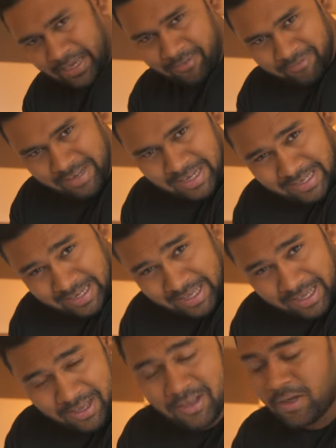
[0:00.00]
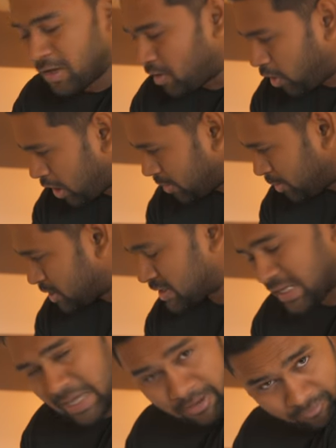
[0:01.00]
every day, almost
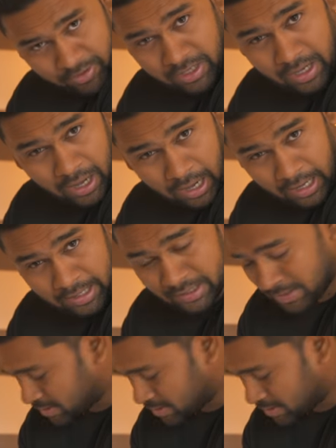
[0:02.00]
every hour.